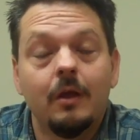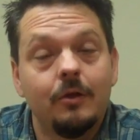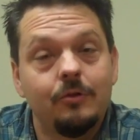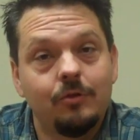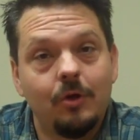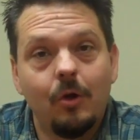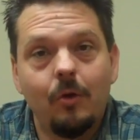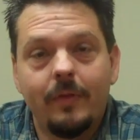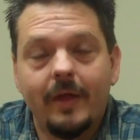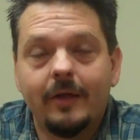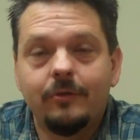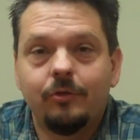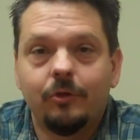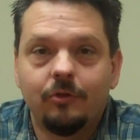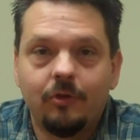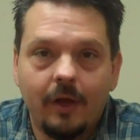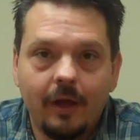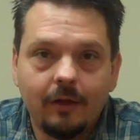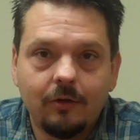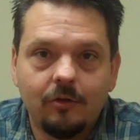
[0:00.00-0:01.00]
So that's your
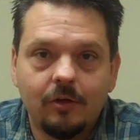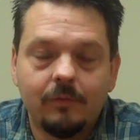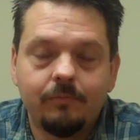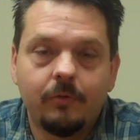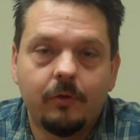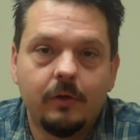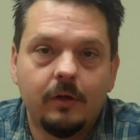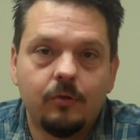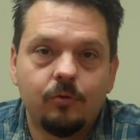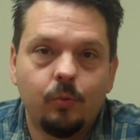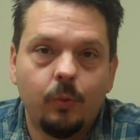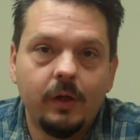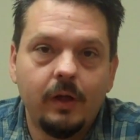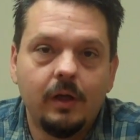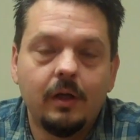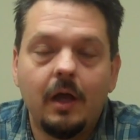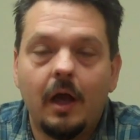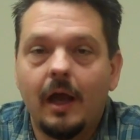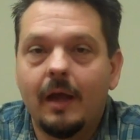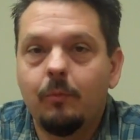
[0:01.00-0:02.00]
tech tip for this
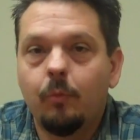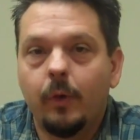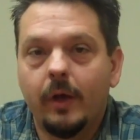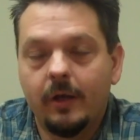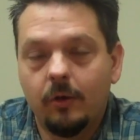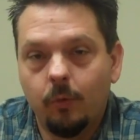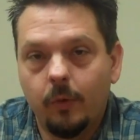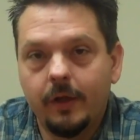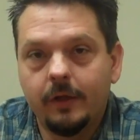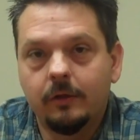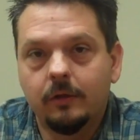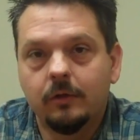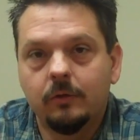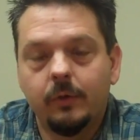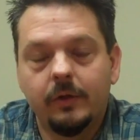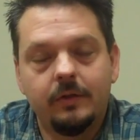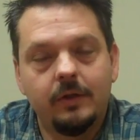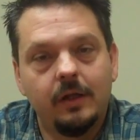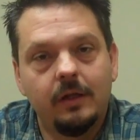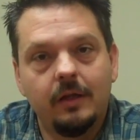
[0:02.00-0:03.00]
week. I'm Wade Wingler
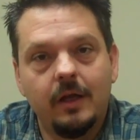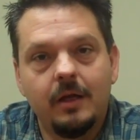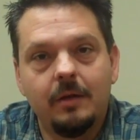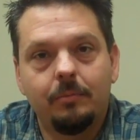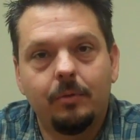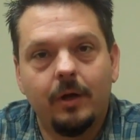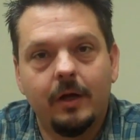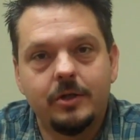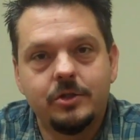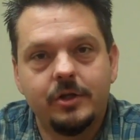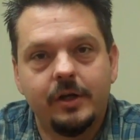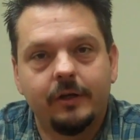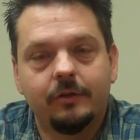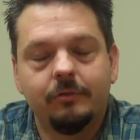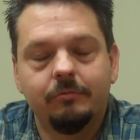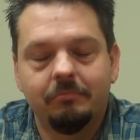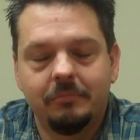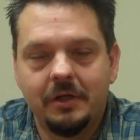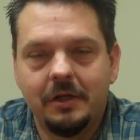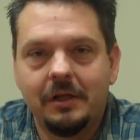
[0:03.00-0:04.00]
with the Indata
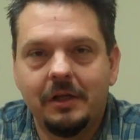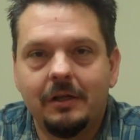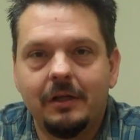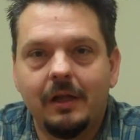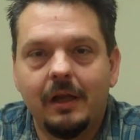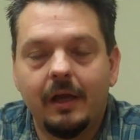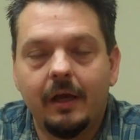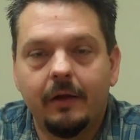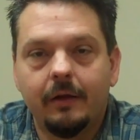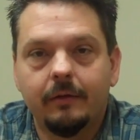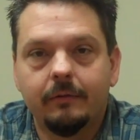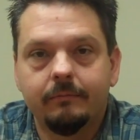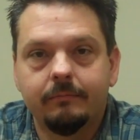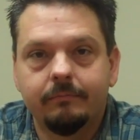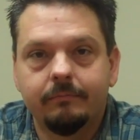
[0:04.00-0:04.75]
Project in Indiana.